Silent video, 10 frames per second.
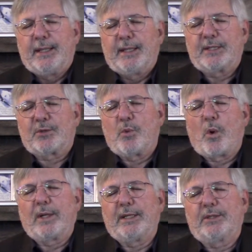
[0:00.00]
It is a
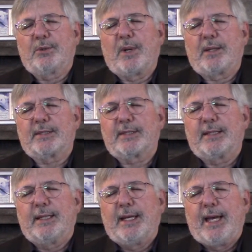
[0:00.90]
warning to us,
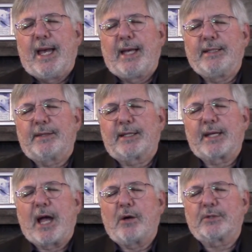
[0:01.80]
and yet the
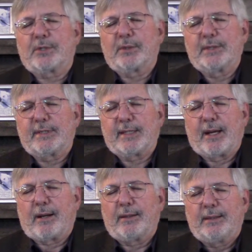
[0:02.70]
counsel is
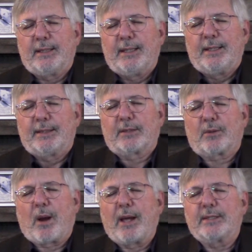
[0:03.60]
there that
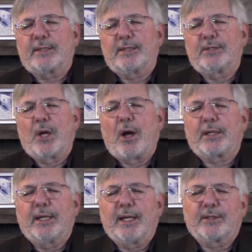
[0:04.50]
Christ is
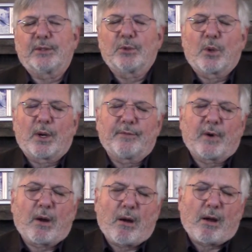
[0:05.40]
knocking at the door of
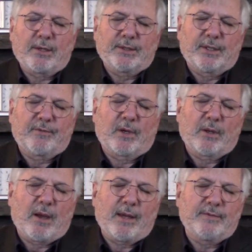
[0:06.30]
our heart and of our
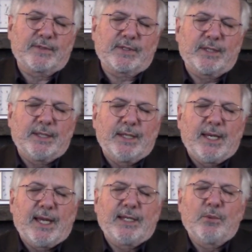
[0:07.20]
lives,
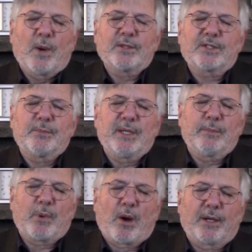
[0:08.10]
and He wants to be
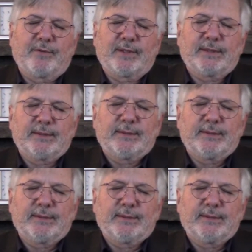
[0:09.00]
a part of it.